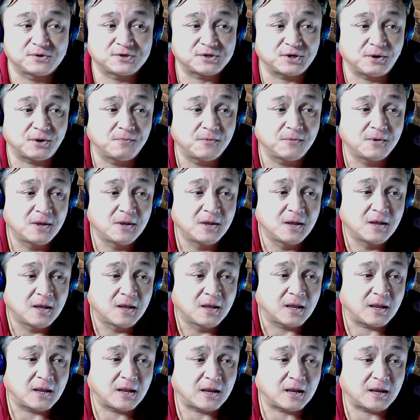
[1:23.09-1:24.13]
So,
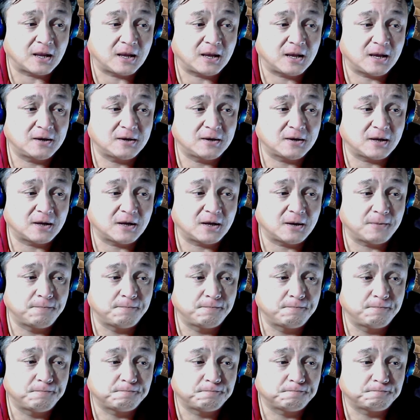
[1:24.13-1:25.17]
and